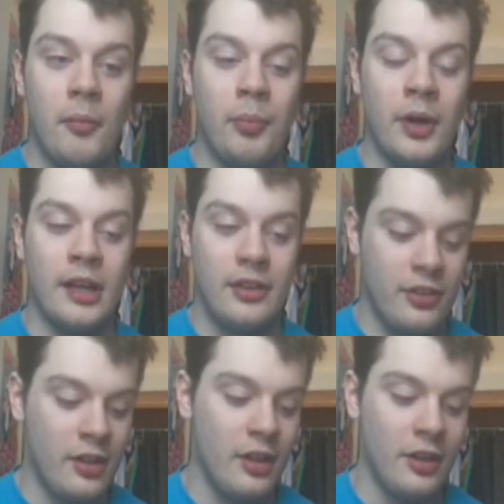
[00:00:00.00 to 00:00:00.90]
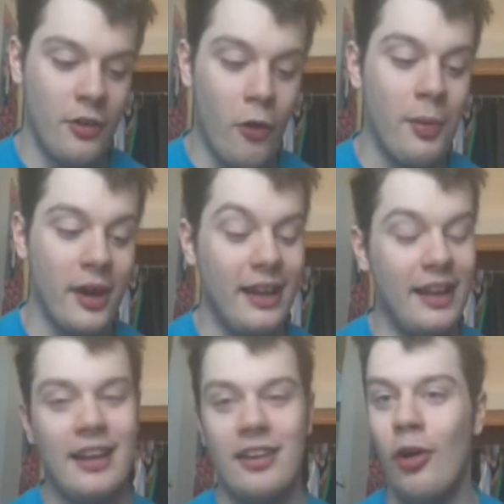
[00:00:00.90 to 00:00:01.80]
But
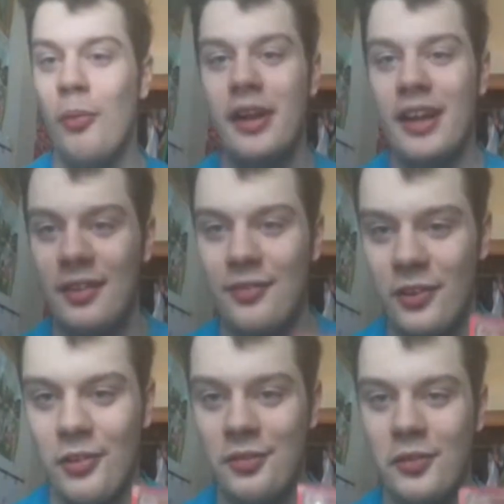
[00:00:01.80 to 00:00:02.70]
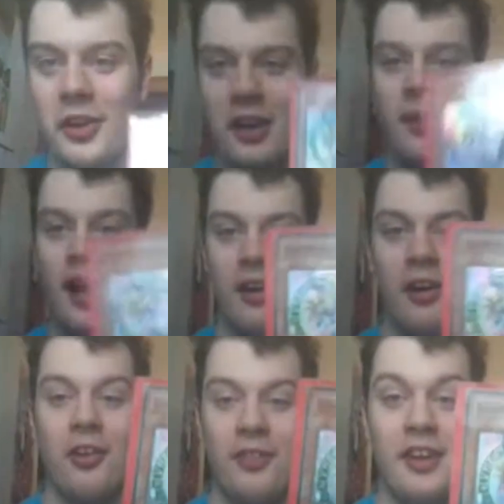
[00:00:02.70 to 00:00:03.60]
nobody can fill the void in my
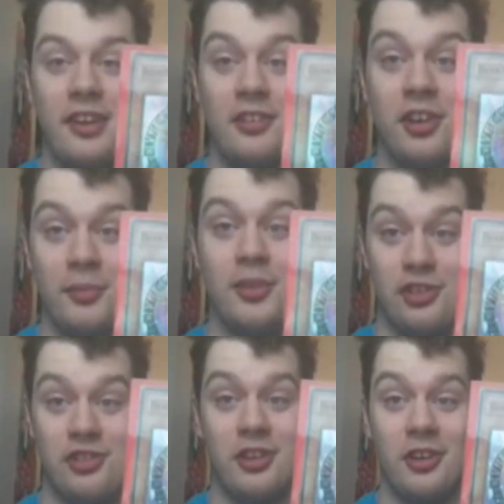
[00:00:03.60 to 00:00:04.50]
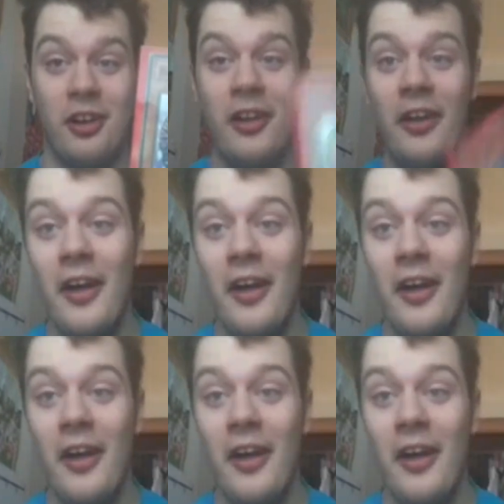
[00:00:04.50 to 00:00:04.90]
heart that is Dark Magician Girl.